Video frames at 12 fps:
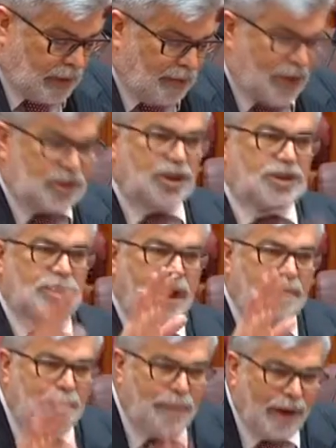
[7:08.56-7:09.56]
This is
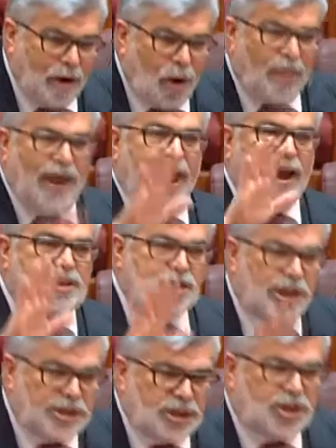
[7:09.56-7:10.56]
a bill that
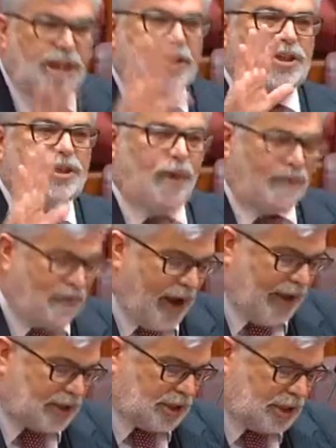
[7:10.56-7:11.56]
actually seeks to
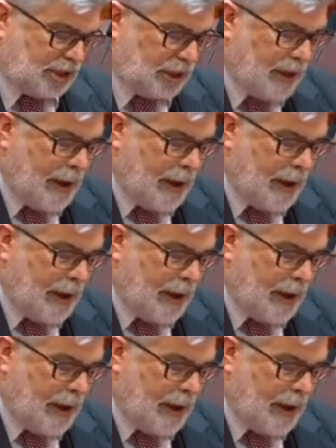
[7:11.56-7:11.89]
advance the